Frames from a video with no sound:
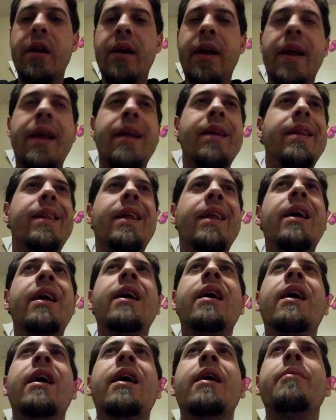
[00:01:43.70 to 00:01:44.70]
I can't,
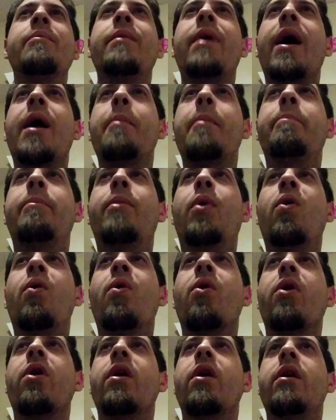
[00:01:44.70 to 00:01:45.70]
not
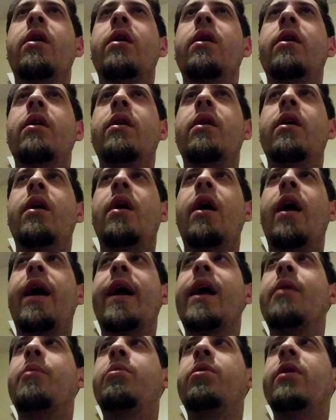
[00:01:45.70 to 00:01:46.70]
bored. I got